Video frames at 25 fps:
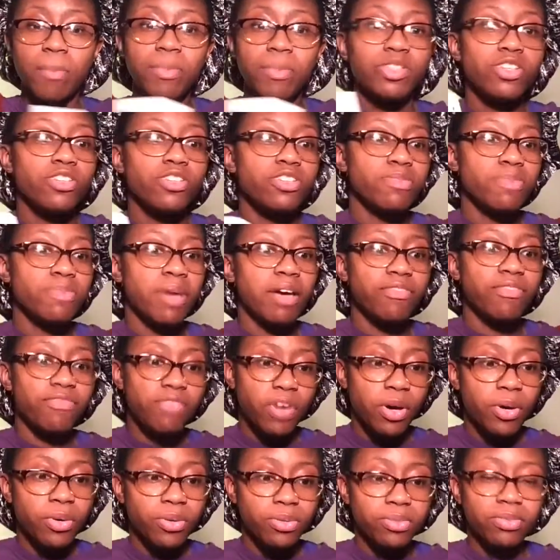I'm gonna use my
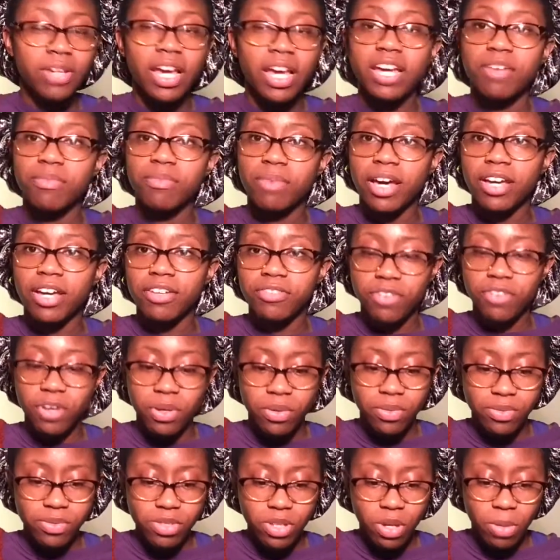phone. I have my
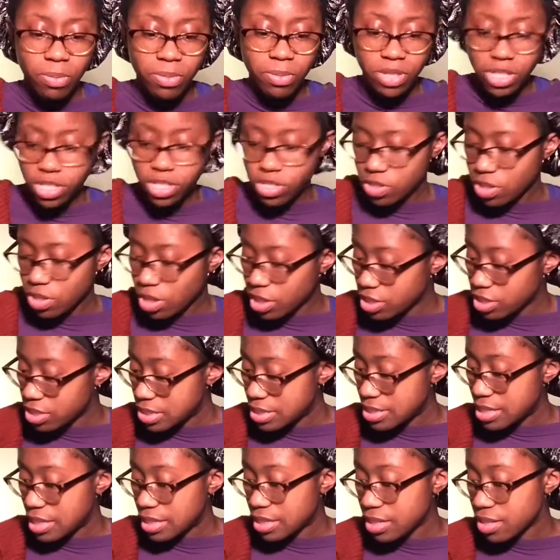iPhone, so I'm gonna get started to
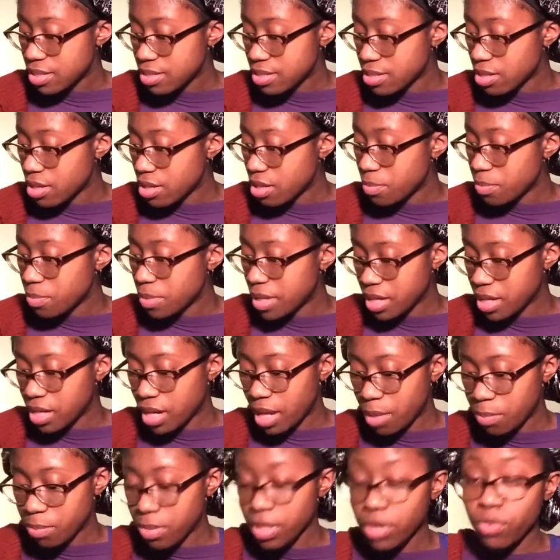set this up, and
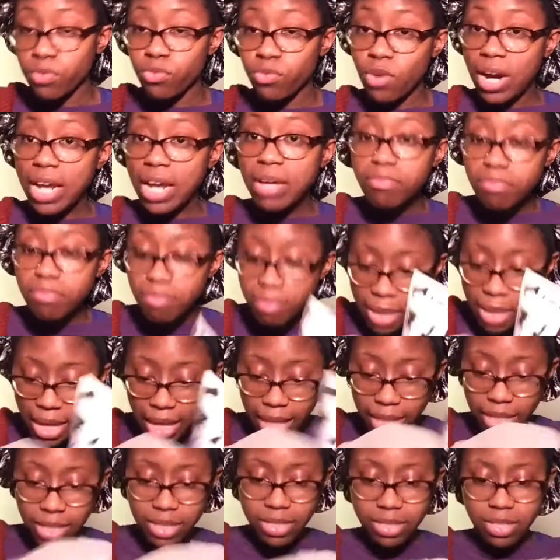I'll be right
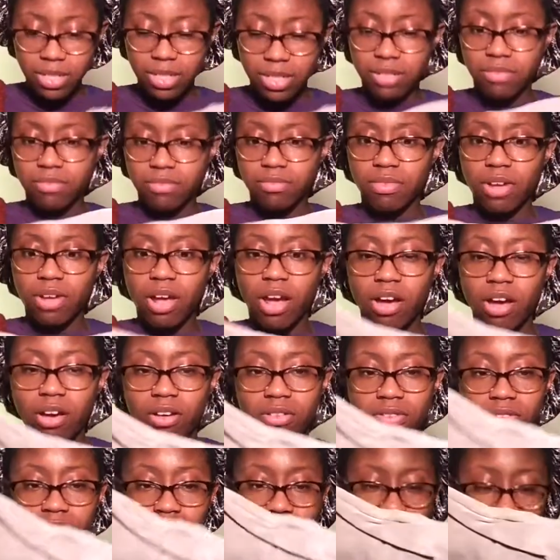back.
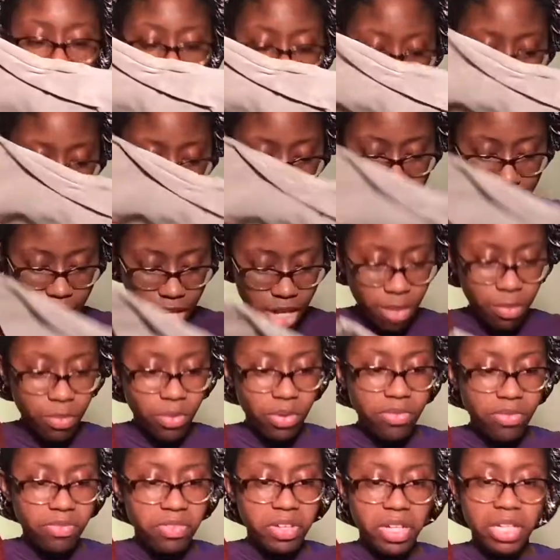Oh, it's got a bag coming
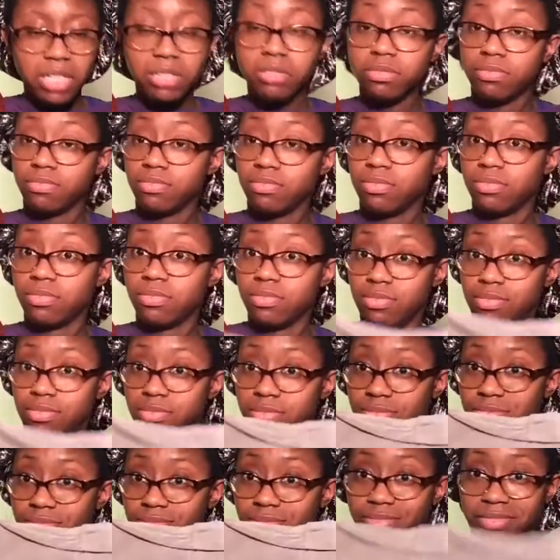with it,
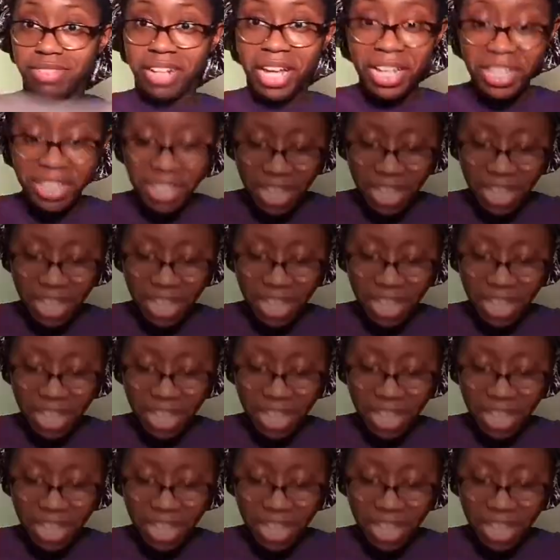like